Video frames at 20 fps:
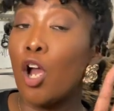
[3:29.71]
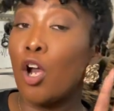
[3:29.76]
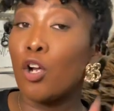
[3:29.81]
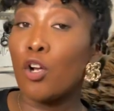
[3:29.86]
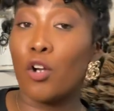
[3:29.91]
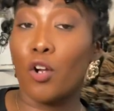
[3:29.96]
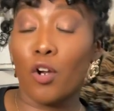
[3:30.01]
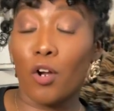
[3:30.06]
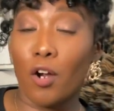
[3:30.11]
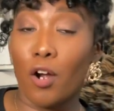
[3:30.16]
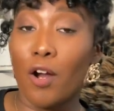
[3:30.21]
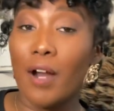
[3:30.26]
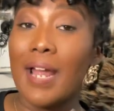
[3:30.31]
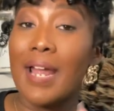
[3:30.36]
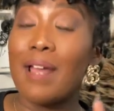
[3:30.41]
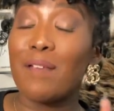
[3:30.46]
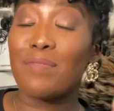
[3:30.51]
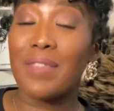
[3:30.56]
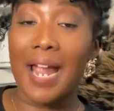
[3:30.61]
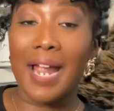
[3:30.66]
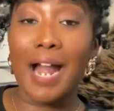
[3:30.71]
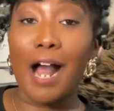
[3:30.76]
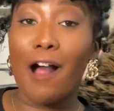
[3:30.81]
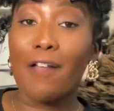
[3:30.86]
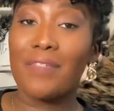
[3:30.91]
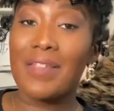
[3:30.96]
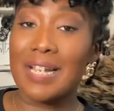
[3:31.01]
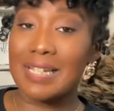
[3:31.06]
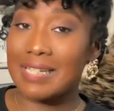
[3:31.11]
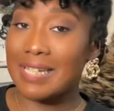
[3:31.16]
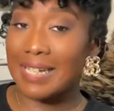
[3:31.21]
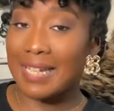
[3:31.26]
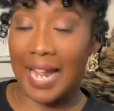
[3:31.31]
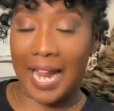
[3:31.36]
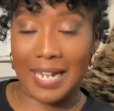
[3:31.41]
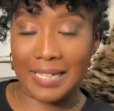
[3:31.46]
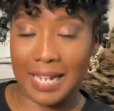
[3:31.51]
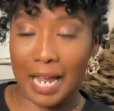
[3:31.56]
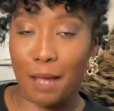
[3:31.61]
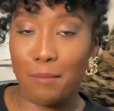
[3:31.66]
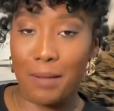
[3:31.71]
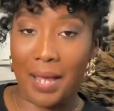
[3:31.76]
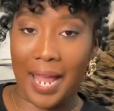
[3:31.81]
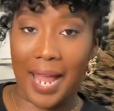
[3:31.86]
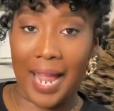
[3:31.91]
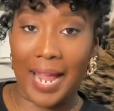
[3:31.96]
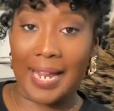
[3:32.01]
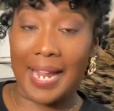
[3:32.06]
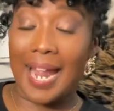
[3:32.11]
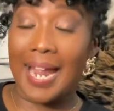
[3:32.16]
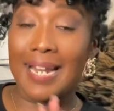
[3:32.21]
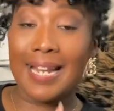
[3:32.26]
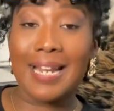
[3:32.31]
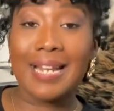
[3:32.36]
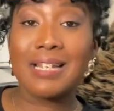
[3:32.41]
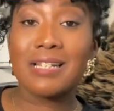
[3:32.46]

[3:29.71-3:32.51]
Girl, if they authenticate that bag and